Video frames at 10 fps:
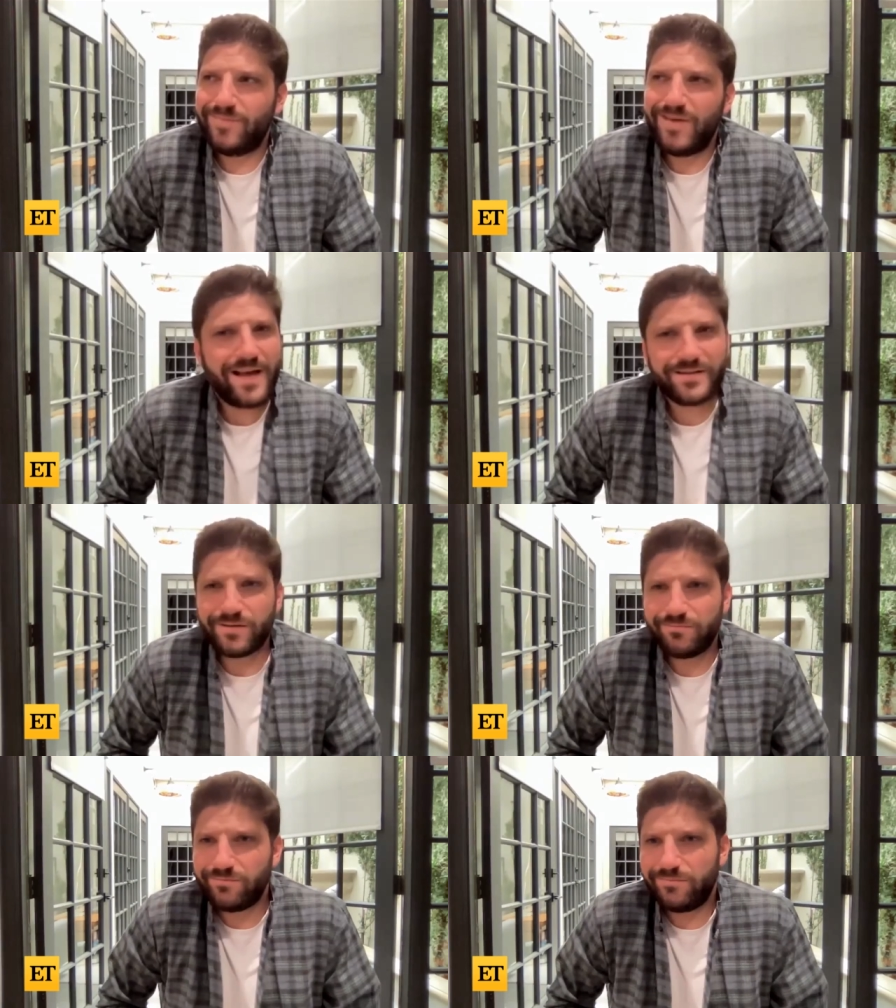
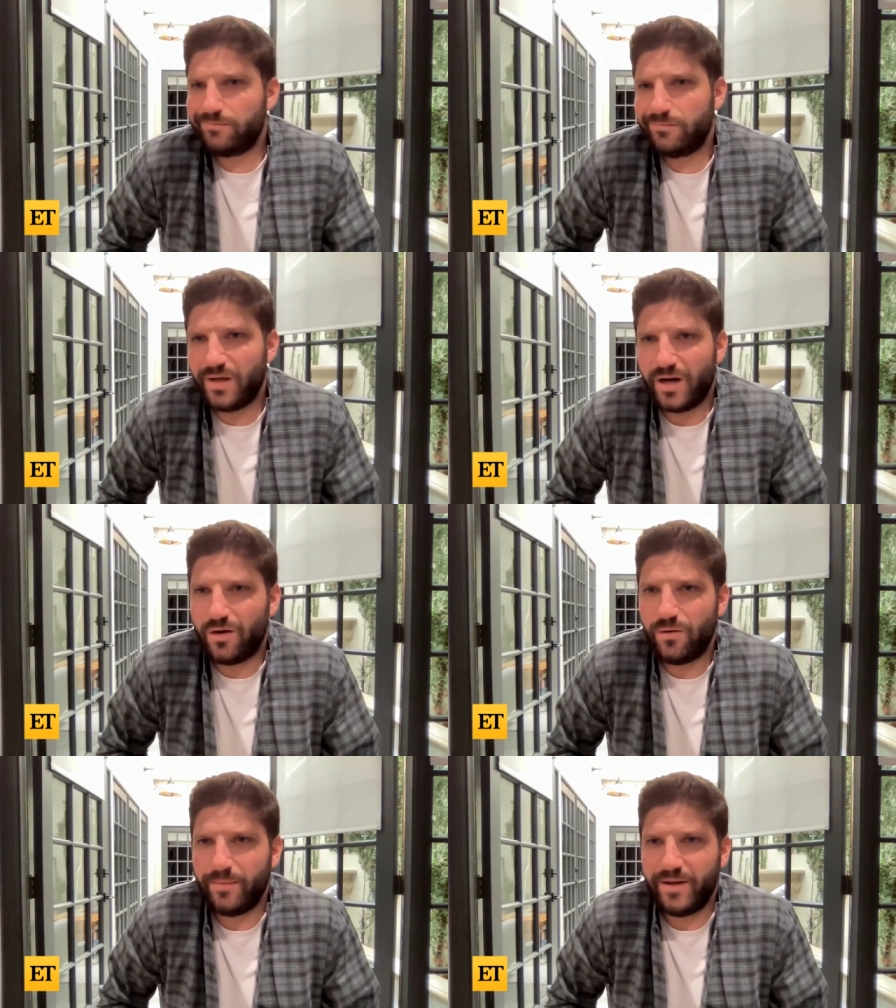Yes. You
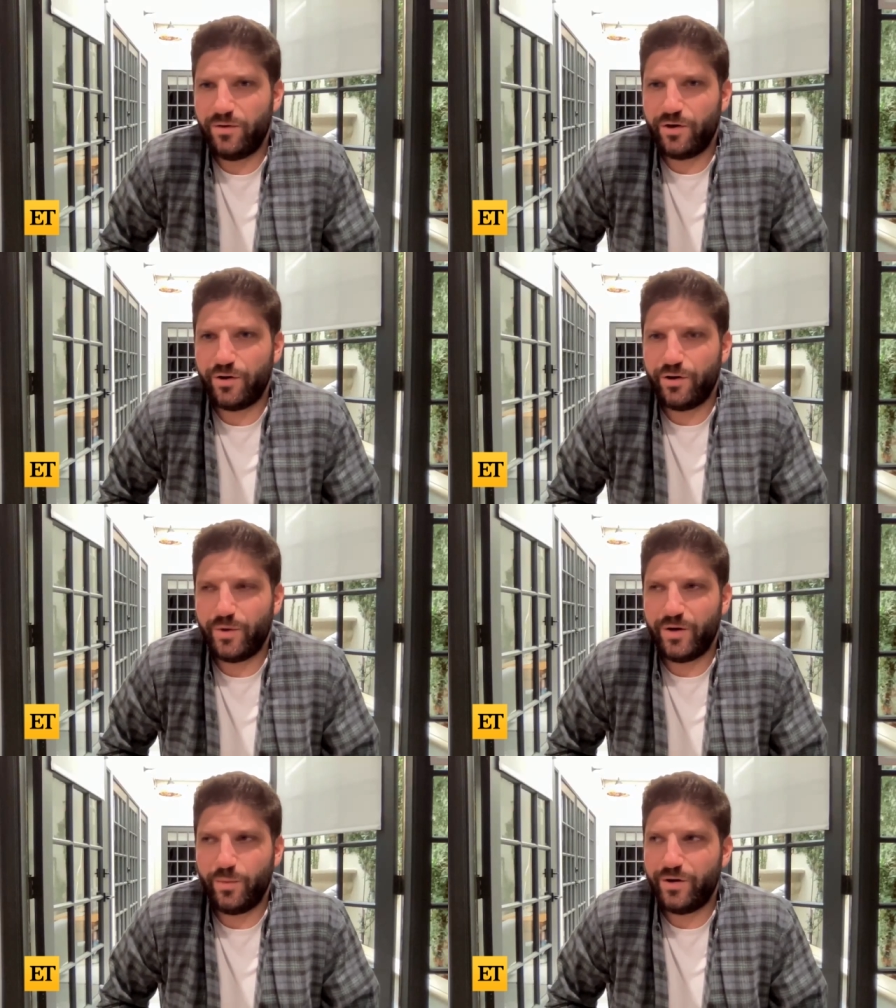know, I mean,
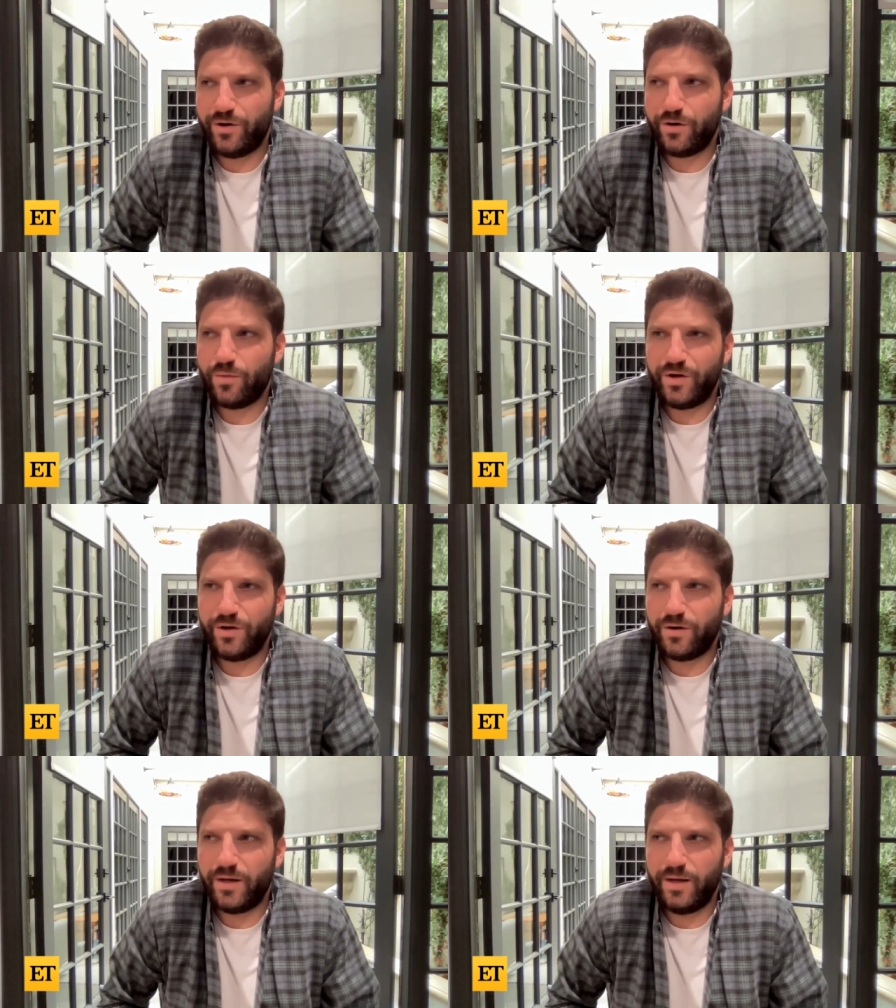when
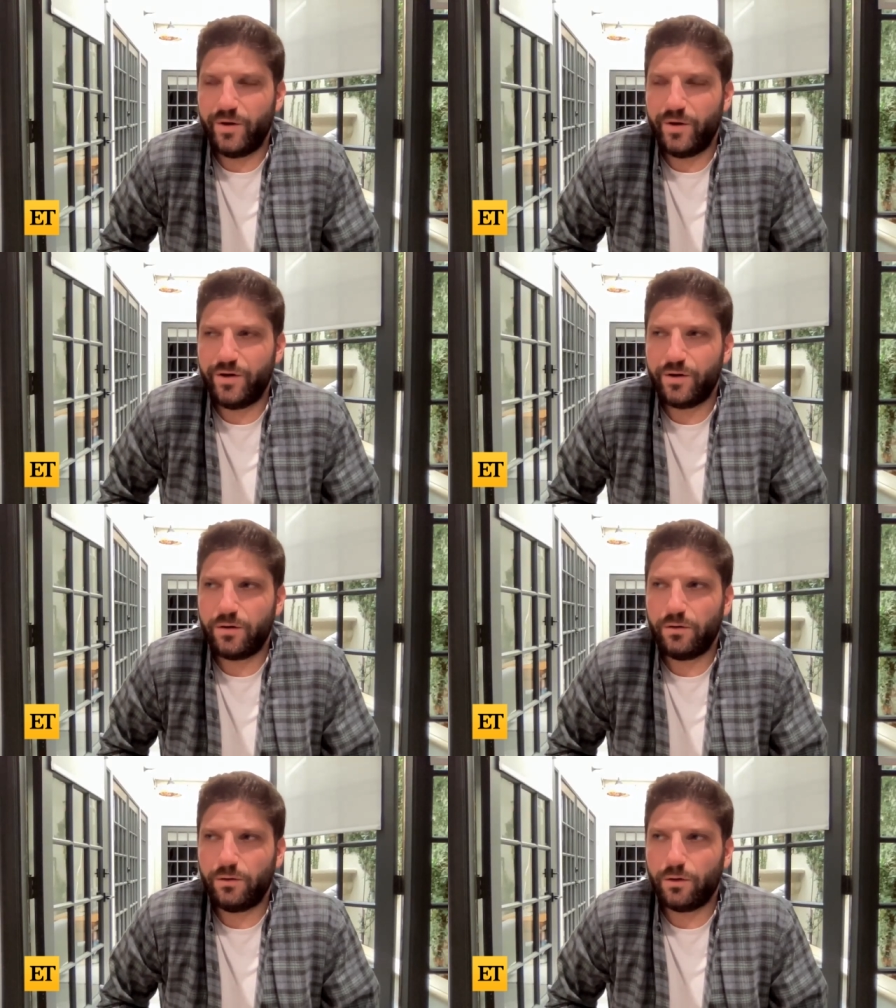
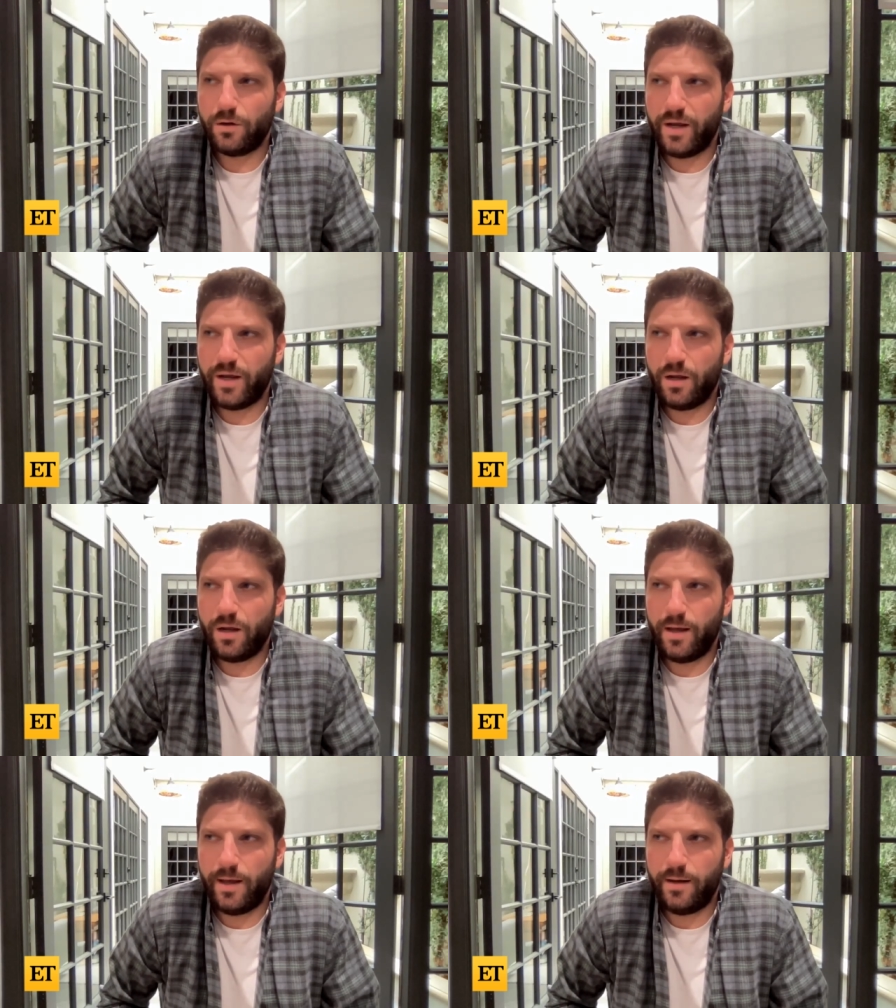you're
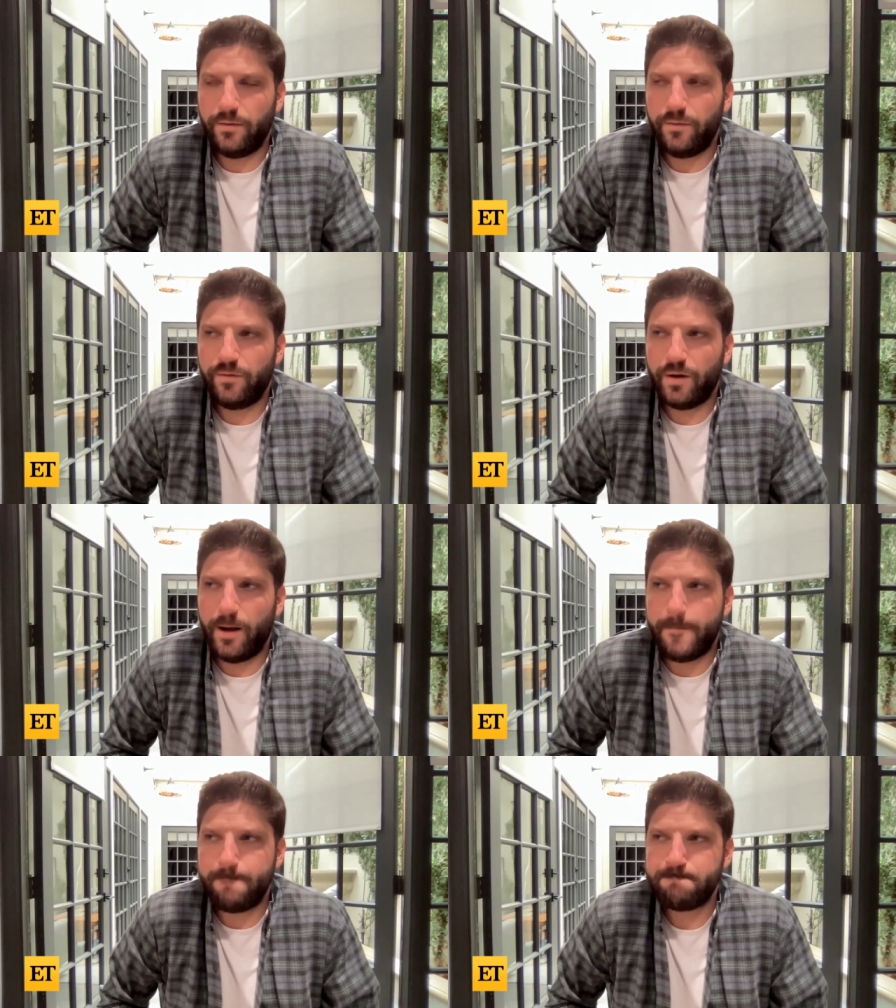learning
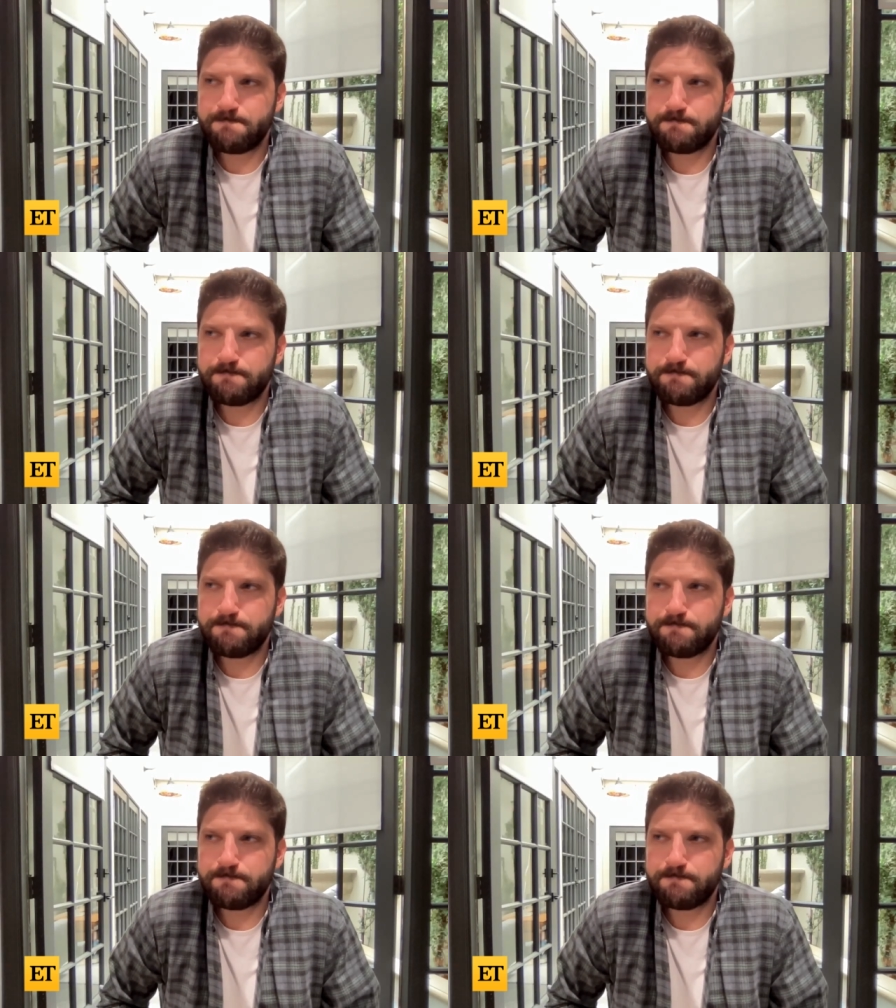and